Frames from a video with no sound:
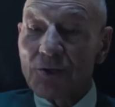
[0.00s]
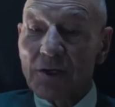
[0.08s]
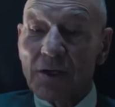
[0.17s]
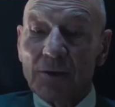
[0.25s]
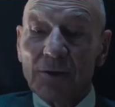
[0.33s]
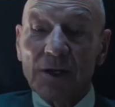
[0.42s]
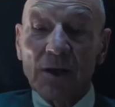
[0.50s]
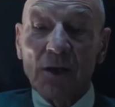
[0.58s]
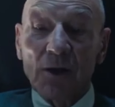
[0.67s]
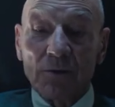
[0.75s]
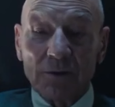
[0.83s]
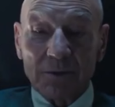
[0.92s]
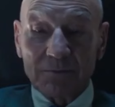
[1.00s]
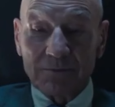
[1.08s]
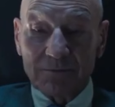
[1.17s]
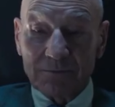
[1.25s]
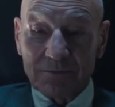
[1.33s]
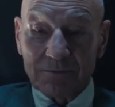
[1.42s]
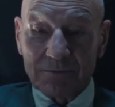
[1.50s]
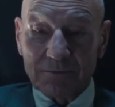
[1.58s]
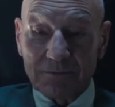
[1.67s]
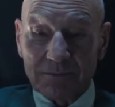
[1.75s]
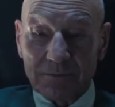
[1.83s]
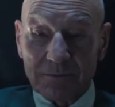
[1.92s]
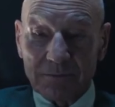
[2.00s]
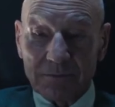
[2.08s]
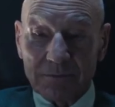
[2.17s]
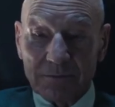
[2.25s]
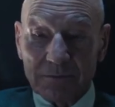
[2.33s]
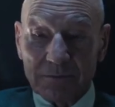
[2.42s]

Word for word: Like from Patrick Stewart's Professor X to